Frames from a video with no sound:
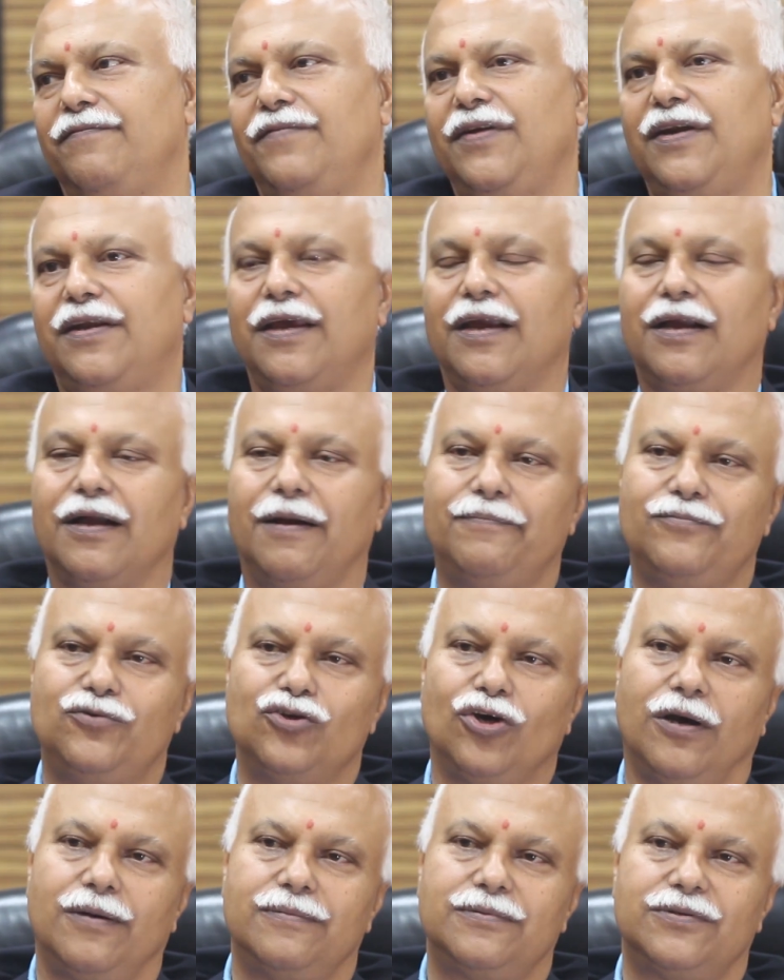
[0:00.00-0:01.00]
We take up
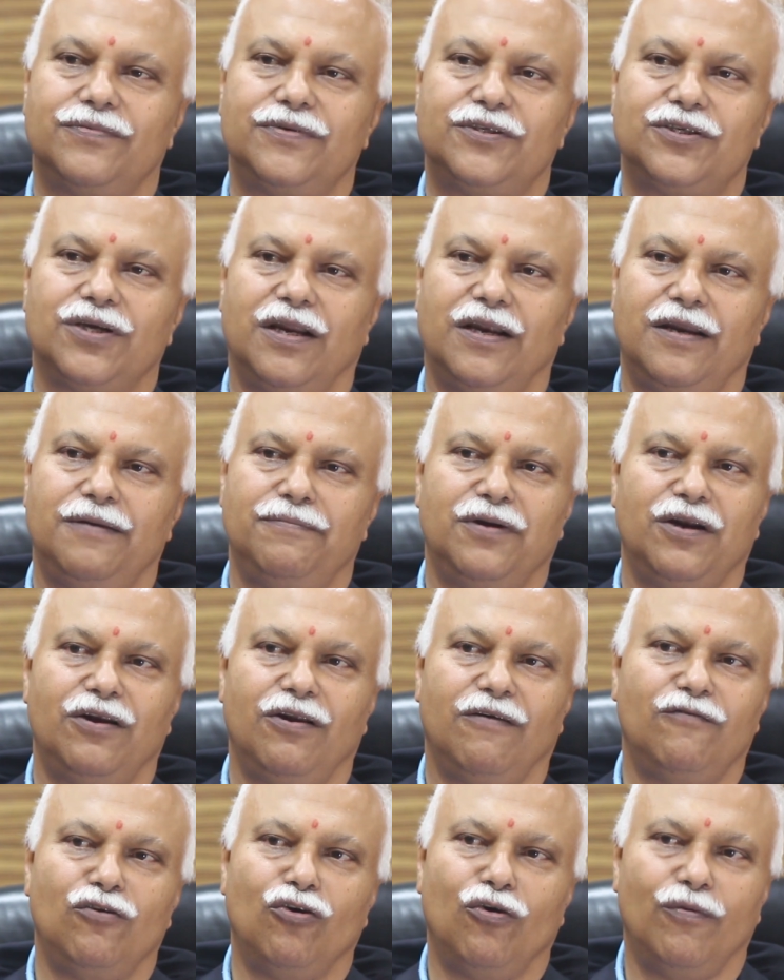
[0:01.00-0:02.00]
jobs which are in middle
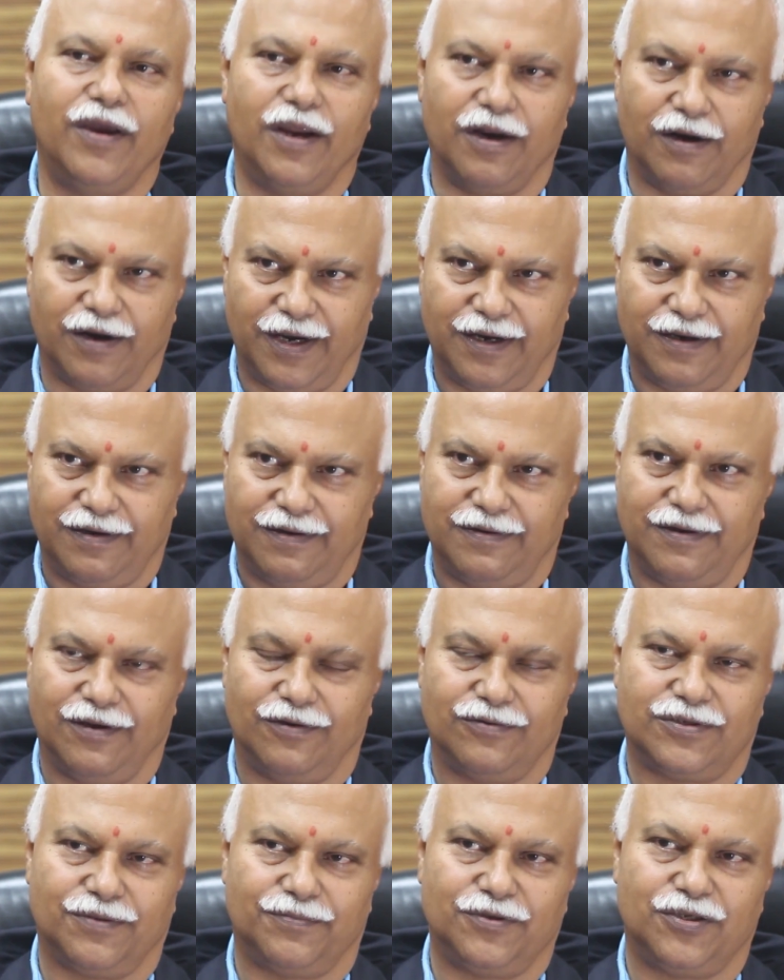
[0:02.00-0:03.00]
of nowhere, right?
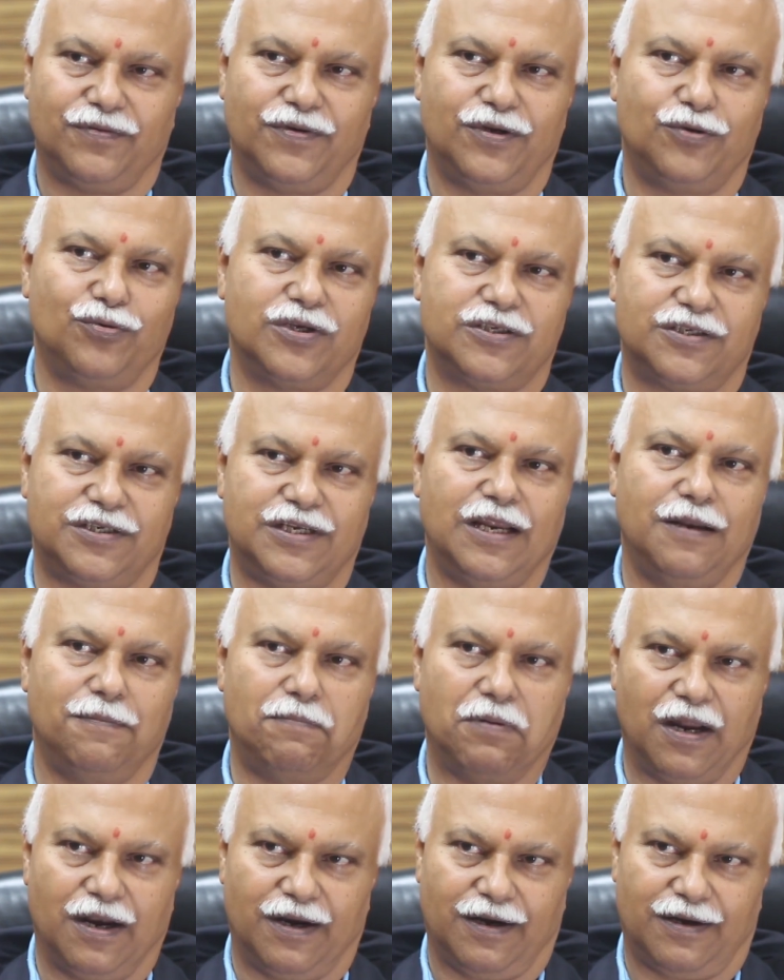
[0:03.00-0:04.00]
Now, supposing we do a steel
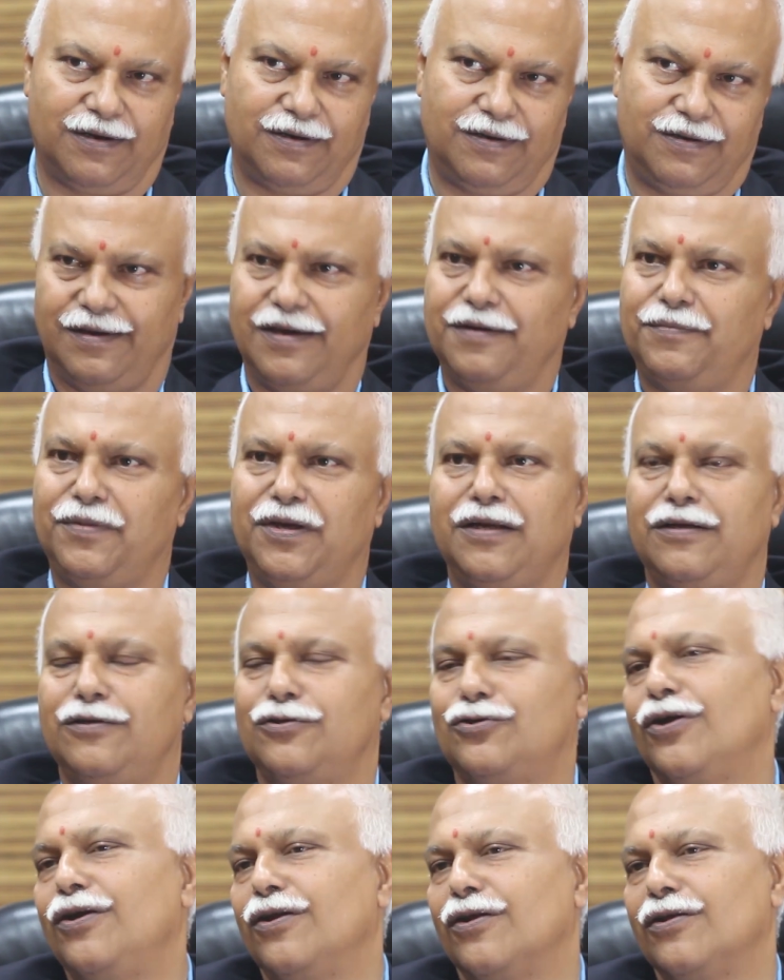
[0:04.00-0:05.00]
plant.
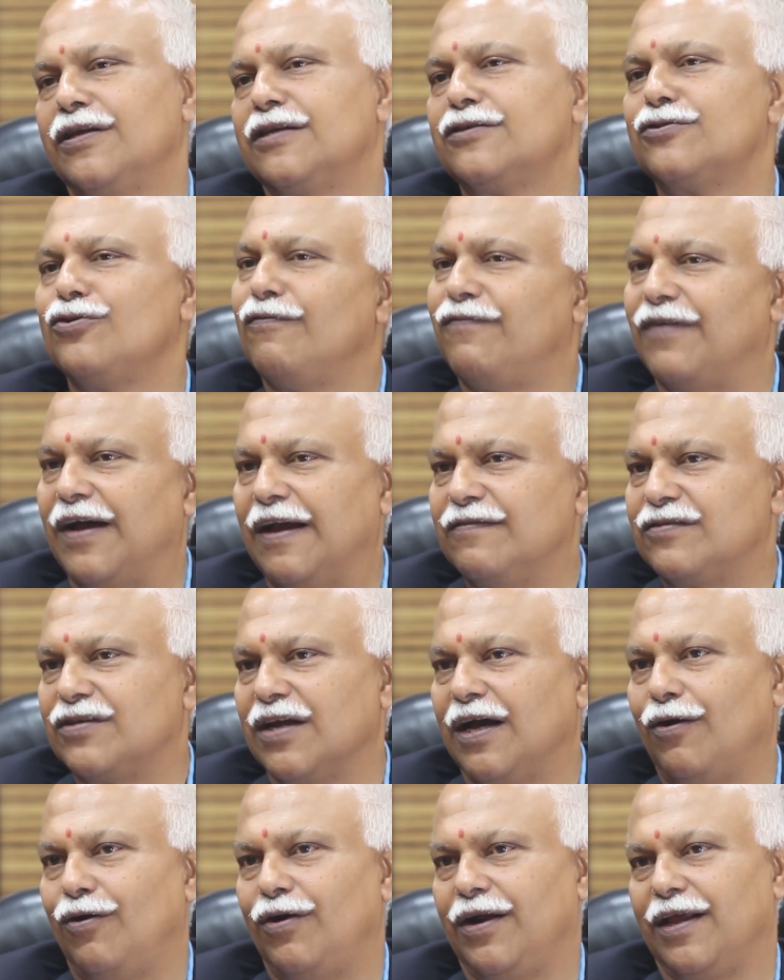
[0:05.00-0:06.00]
There's no
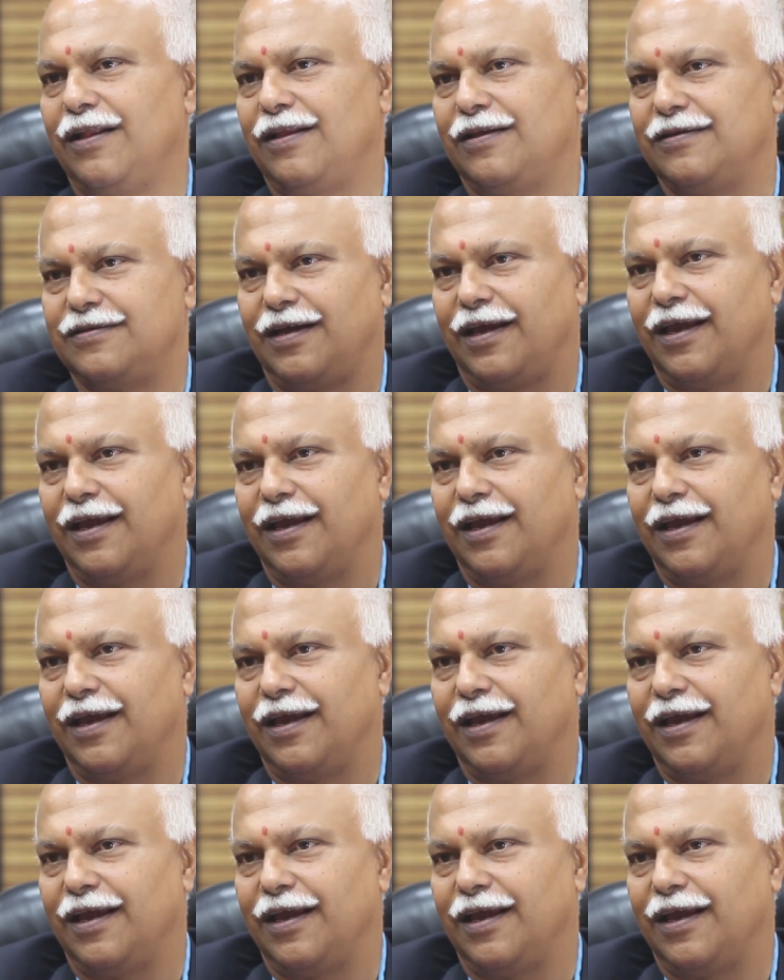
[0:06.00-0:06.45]
5-star hotel, there's a